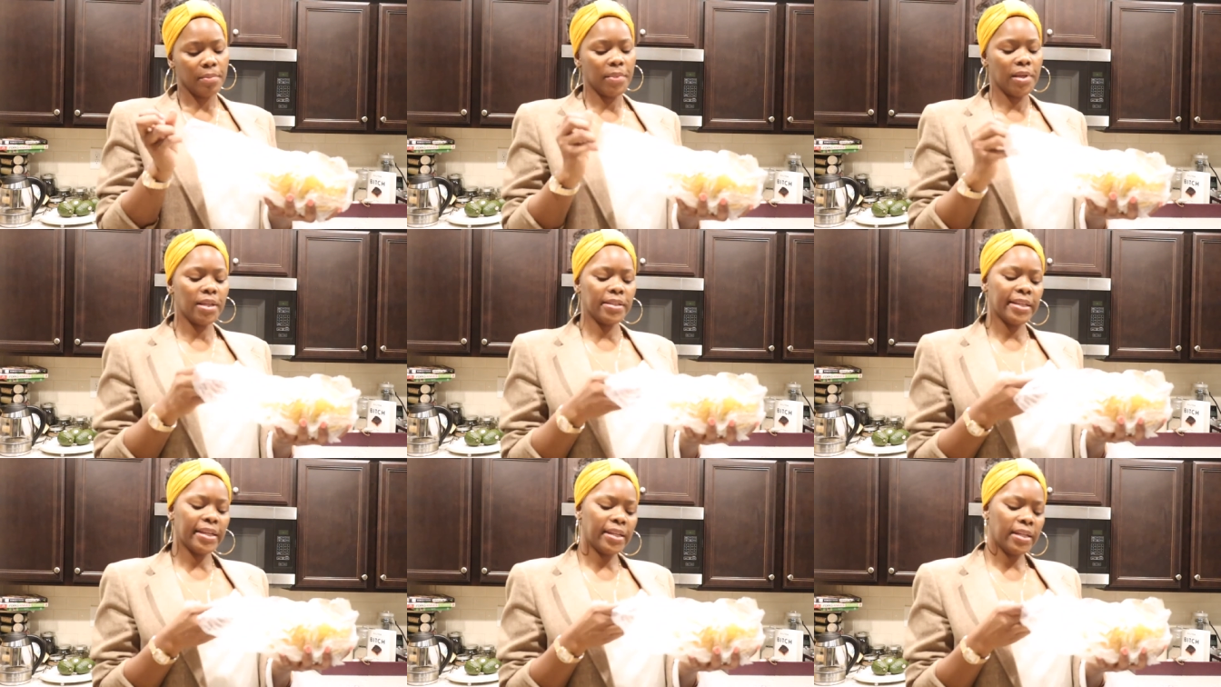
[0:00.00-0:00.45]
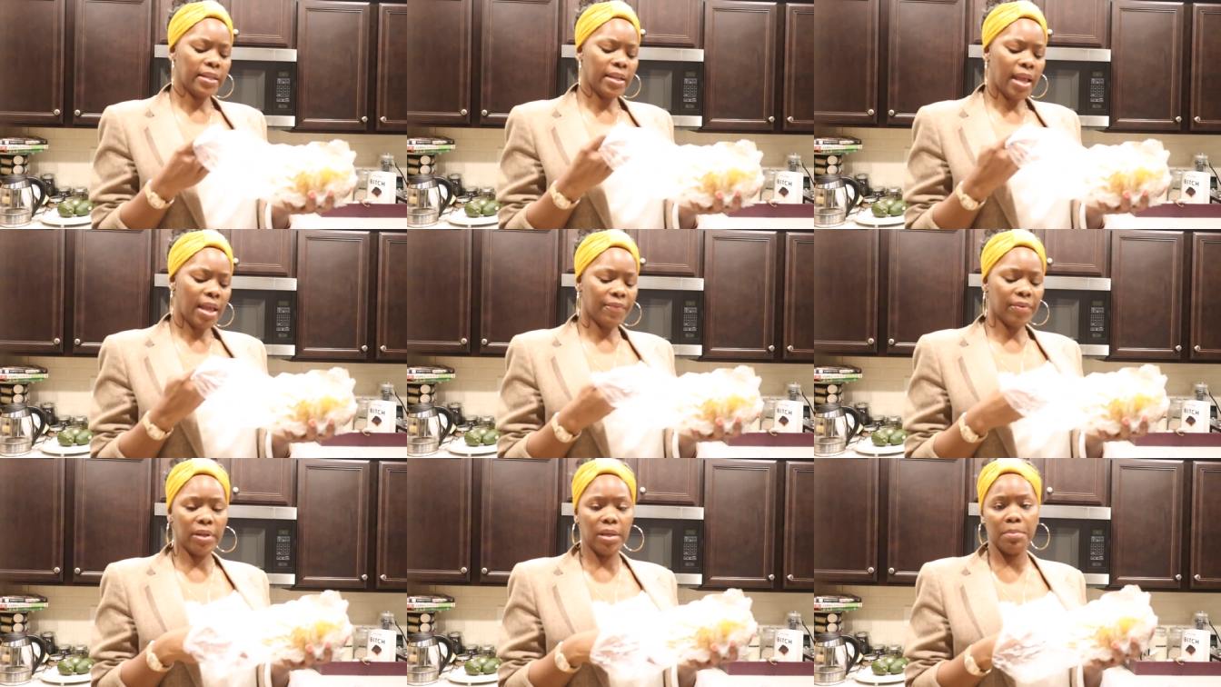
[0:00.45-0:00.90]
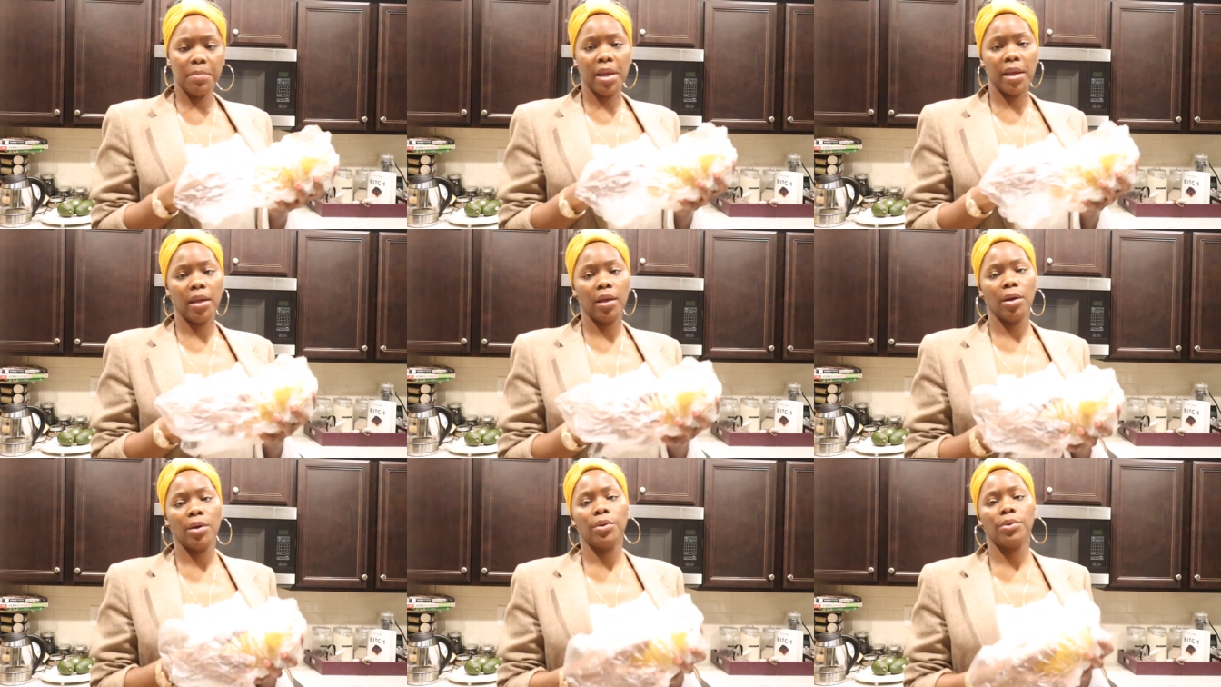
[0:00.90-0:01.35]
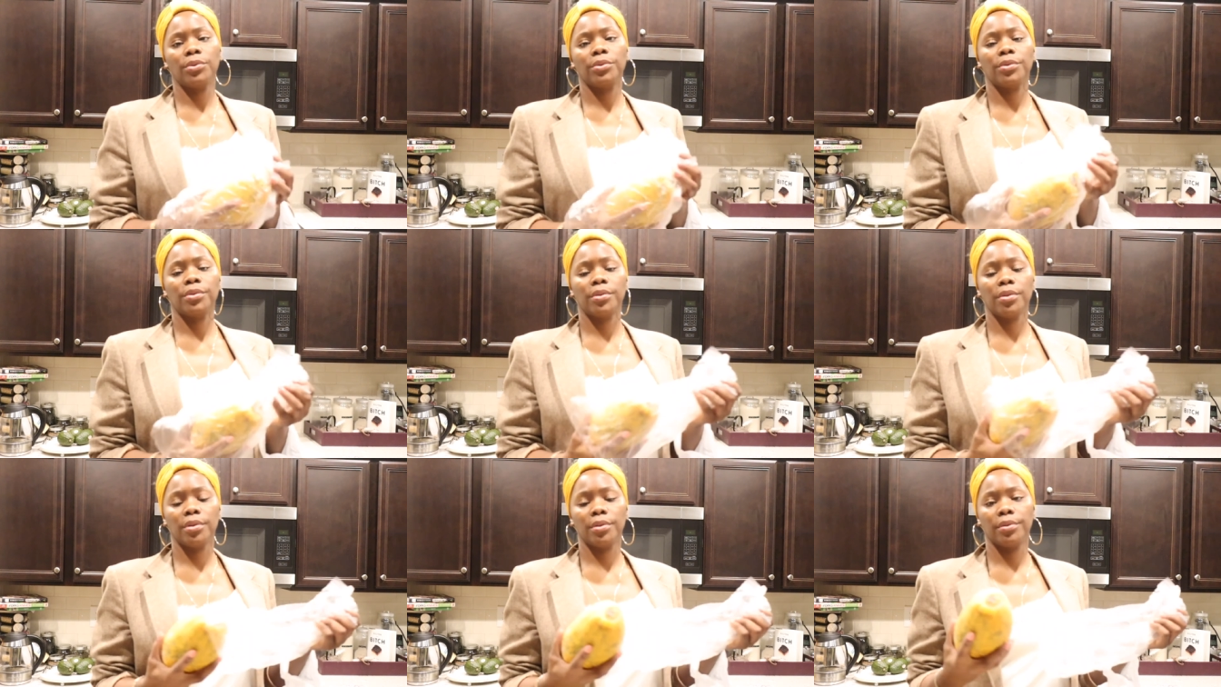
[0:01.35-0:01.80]
because they didn't have any
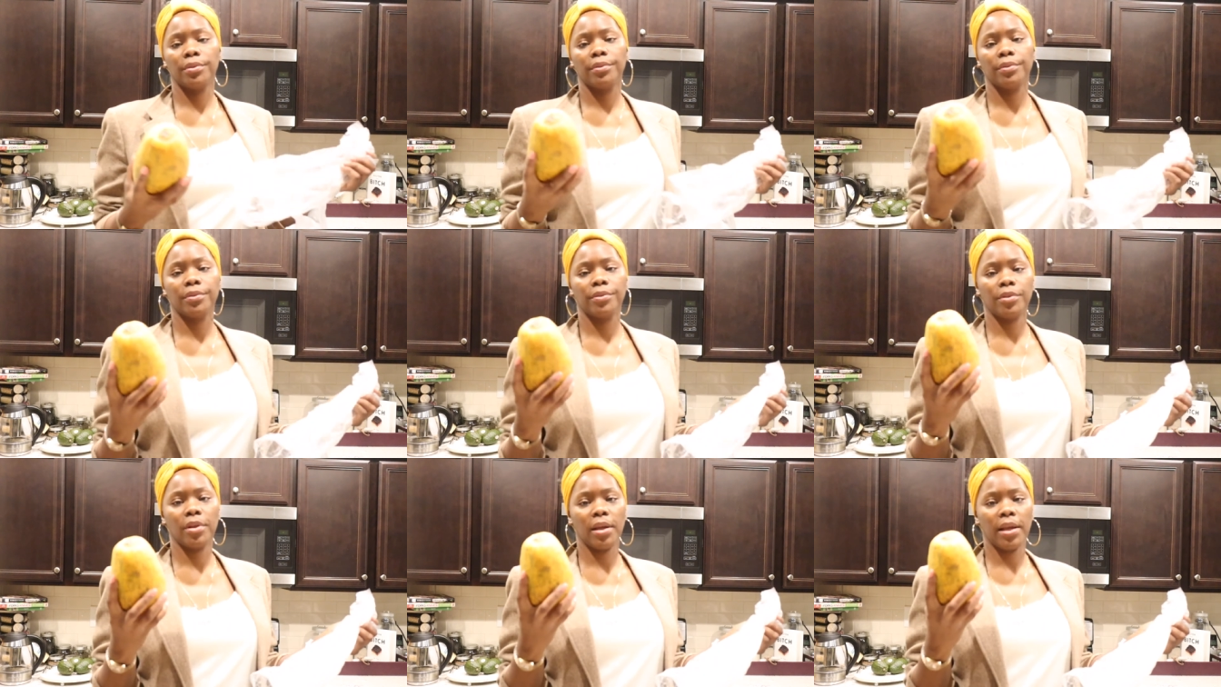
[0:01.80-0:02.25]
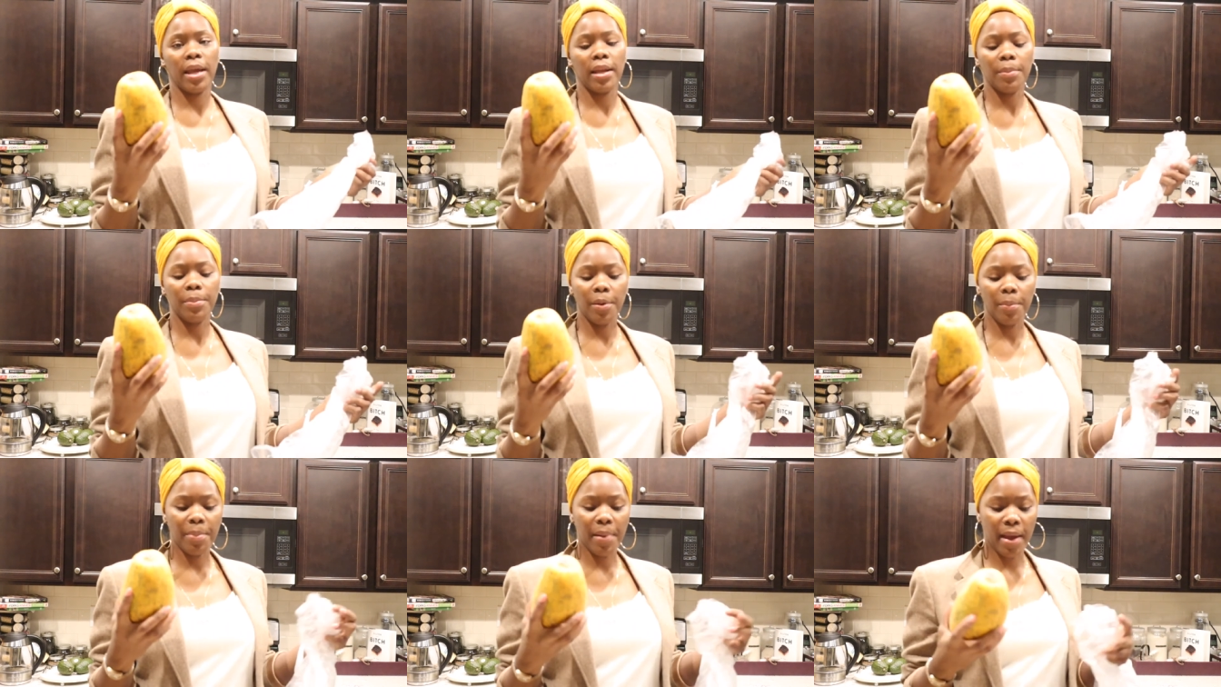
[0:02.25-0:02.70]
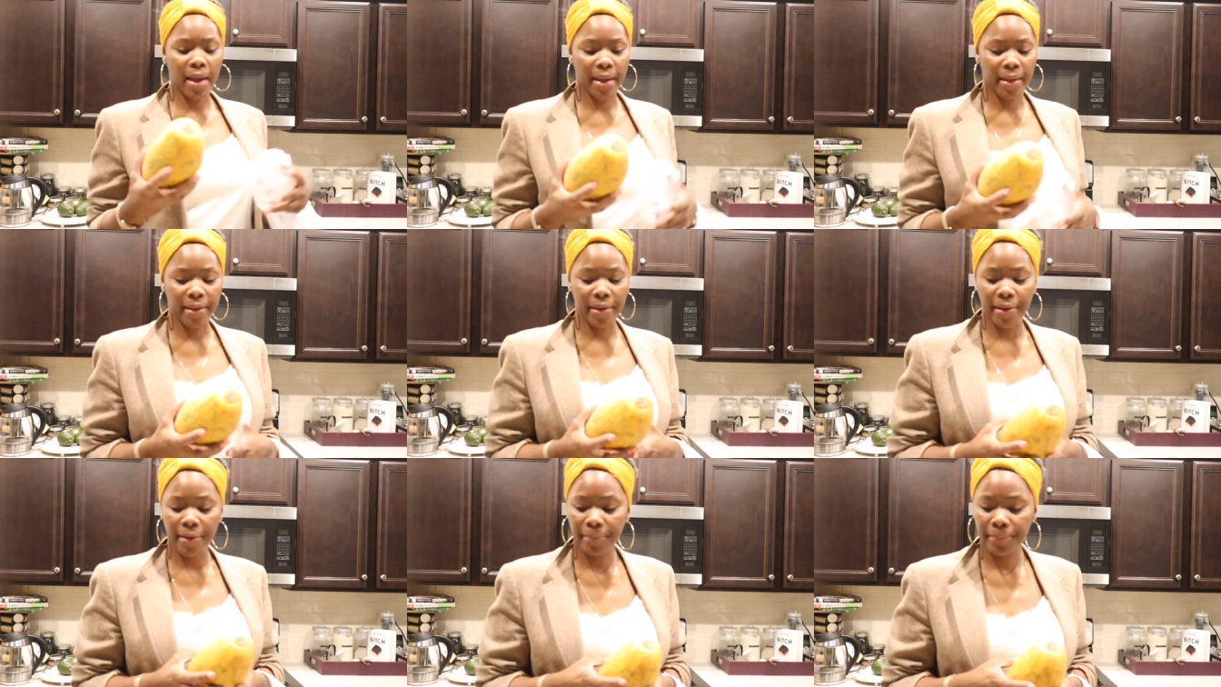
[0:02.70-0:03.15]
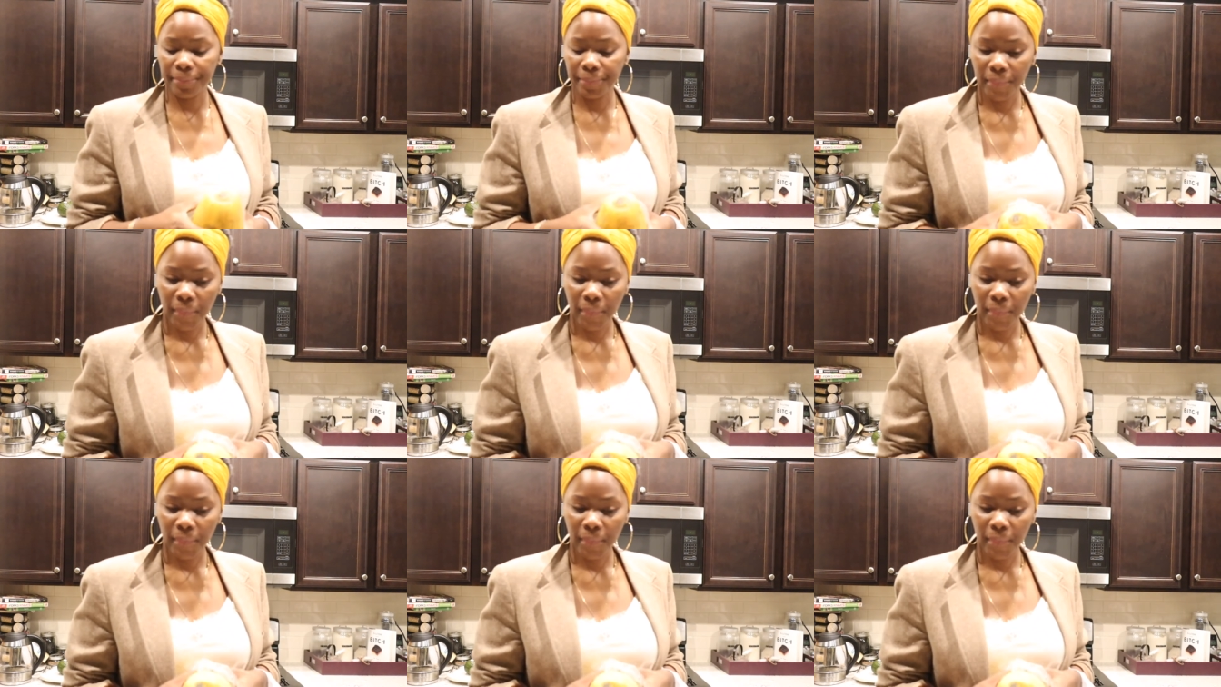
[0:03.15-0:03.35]
mangoes. So I got a papaya.